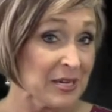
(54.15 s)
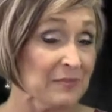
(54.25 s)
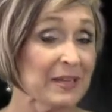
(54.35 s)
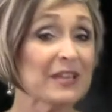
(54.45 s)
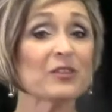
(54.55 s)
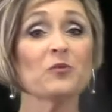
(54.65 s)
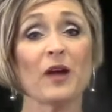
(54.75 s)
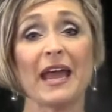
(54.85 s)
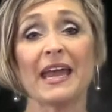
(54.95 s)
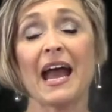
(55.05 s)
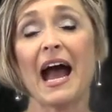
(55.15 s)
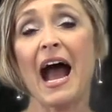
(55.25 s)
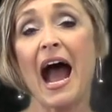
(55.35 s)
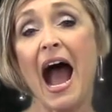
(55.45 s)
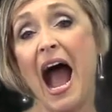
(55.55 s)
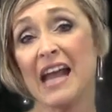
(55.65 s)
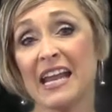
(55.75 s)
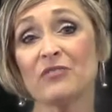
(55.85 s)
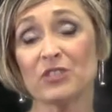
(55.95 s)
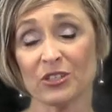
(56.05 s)
but either way, I'd
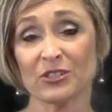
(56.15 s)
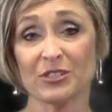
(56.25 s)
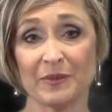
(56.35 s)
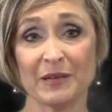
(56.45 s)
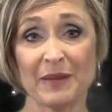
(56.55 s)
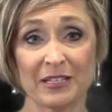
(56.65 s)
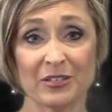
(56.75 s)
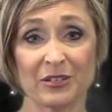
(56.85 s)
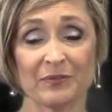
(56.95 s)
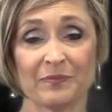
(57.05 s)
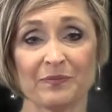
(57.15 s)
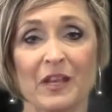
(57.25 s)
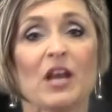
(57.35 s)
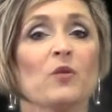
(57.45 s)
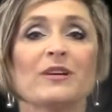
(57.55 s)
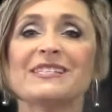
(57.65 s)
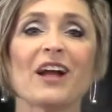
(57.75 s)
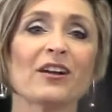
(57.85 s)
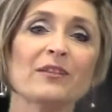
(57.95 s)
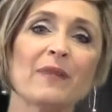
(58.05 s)
have to learn to be a mentor. We
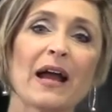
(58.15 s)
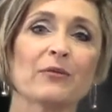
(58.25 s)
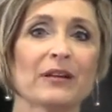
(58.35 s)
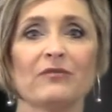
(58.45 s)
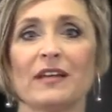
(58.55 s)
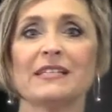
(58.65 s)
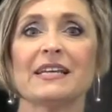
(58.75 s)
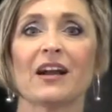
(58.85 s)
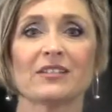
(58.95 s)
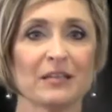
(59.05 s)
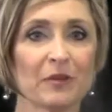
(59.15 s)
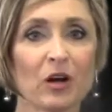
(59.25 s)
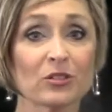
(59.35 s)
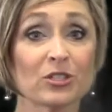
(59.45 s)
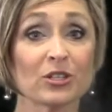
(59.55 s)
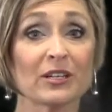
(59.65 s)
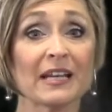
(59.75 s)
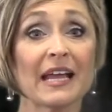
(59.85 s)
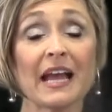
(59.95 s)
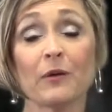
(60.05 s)
started by reinventing our team culture
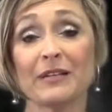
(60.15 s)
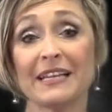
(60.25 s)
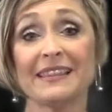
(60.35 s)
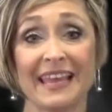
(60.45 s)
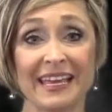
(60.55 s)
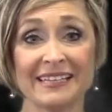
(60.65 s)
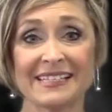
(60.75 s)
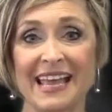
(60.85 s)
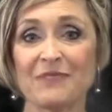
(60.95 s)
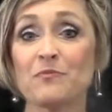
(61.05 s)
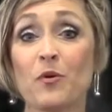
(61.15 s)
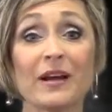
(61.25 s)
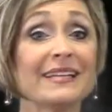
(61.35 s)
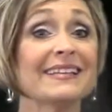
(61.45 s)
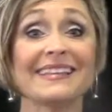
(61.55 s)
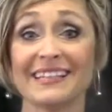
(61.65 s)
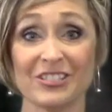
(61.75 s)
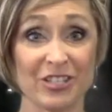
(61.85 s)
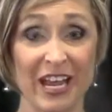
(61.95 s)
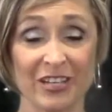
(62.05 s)
and how we did things, and boy, did
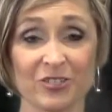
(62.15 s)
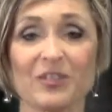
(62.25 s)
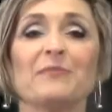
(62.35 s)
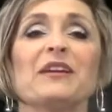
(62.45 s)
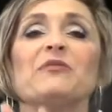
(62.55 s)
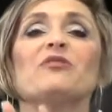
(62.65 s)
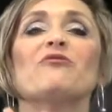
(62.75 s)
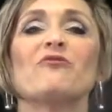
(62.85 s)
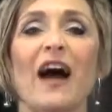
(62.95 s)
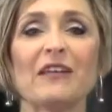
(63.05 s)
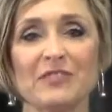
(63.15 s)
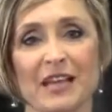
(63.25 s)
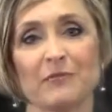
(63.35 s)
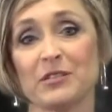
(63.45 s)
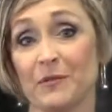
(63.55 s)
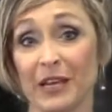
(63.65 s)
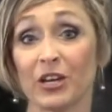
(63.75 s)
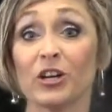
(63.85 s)
things change. So let me give you 5 steps to being a